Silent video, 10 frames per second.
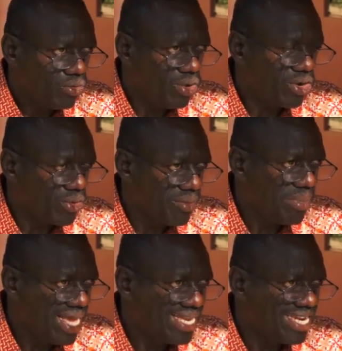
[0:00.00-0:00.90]
will
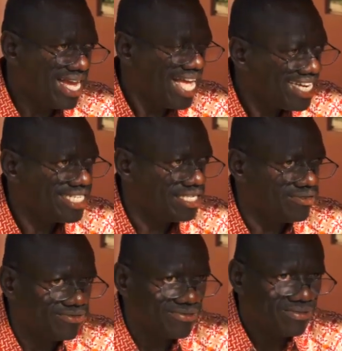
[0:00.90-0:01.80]
remain
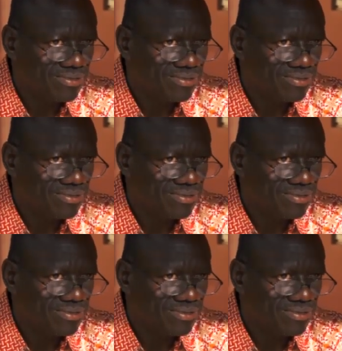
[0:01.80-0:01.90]
active